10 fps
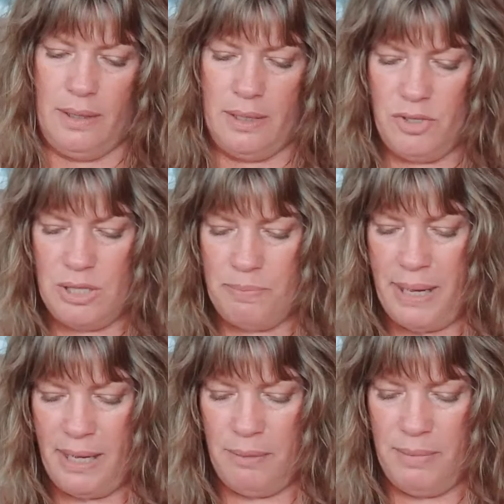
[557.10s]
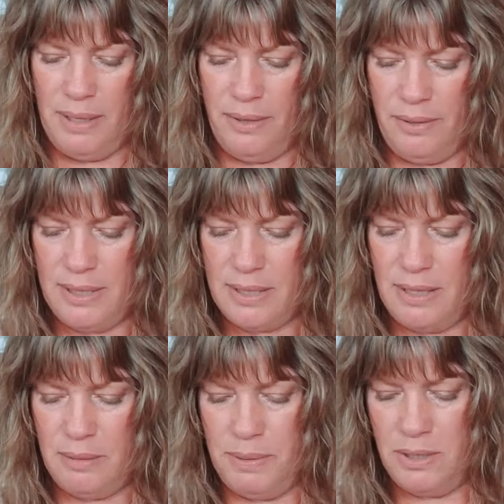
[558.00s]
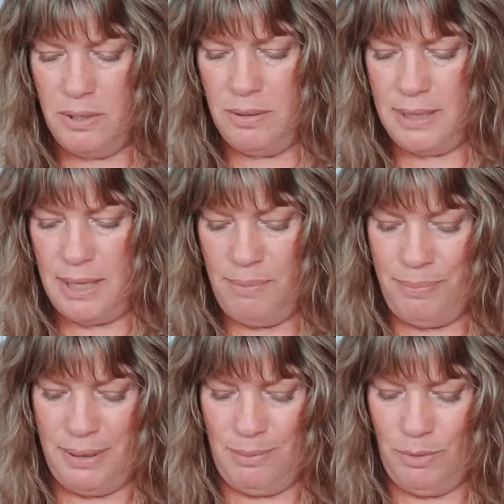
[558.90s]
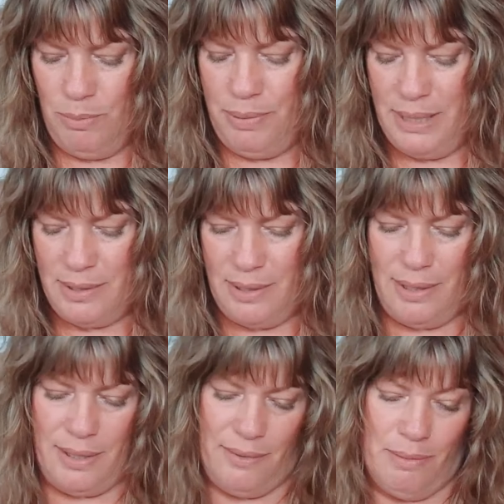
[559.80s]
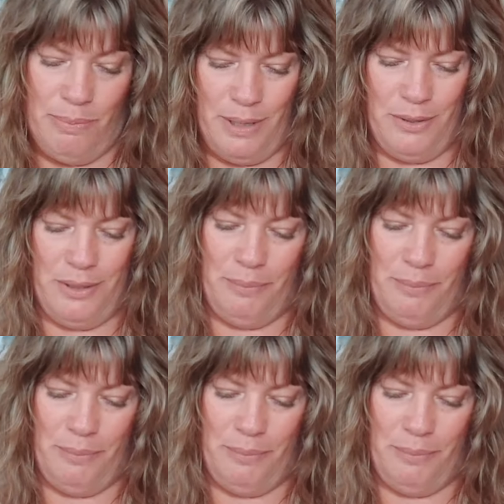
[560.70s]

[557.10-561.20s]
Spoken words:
And just pack them in there. It doesn't have to be too tight, but the more basil you have, the better it'll